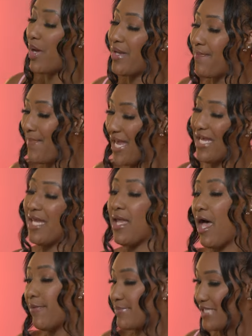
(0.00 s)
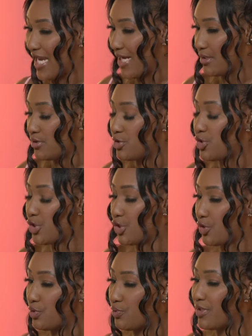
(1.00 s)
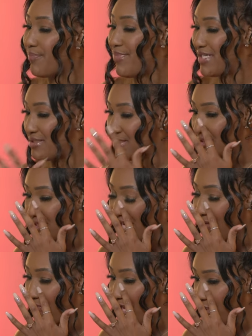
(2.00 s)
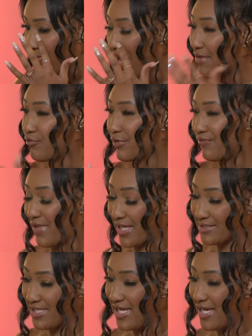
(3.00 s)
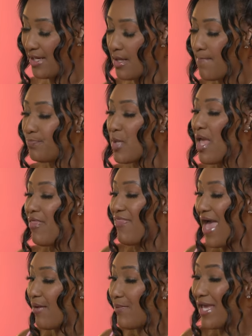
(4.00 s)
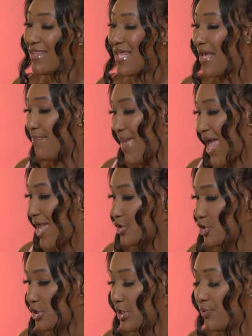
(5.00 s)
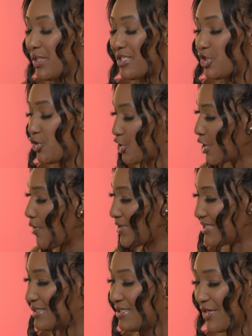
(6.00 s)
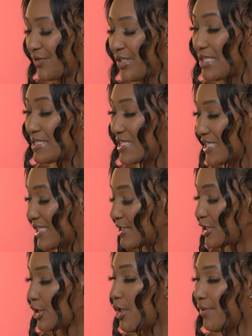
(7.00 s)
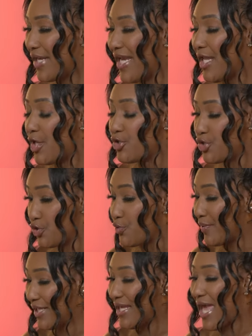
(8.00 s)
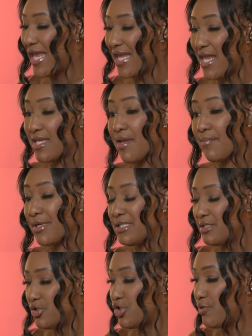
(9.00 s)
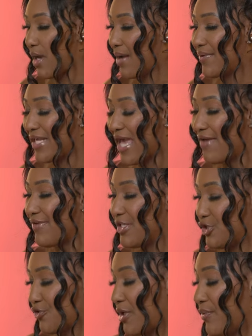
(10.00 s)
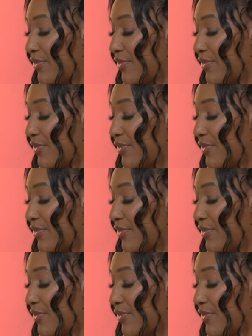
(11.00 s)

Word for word: want to make an update to the business name that you have reflected. That way they match. So you don't necessarily need to go get a new EIN number since you already have history